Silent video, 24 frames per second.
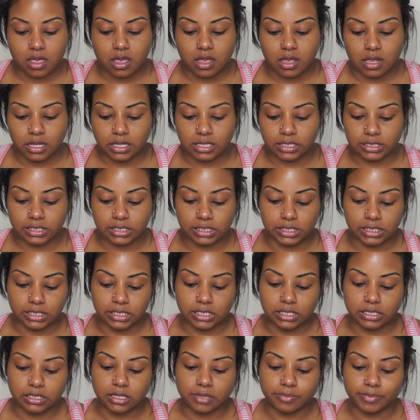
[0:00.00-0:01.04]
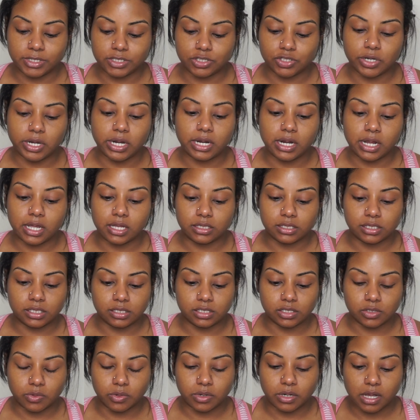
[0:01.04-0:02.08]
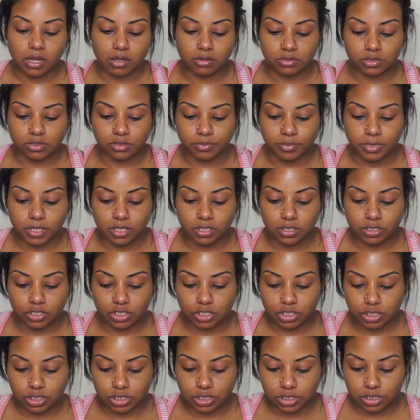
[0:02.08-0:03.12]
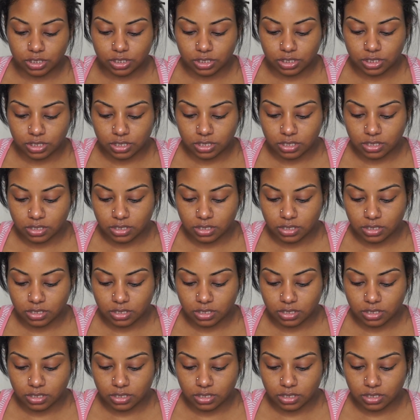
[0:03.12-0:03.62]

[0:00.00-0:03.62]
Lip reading: Let's see, let me try not to squirt out too much.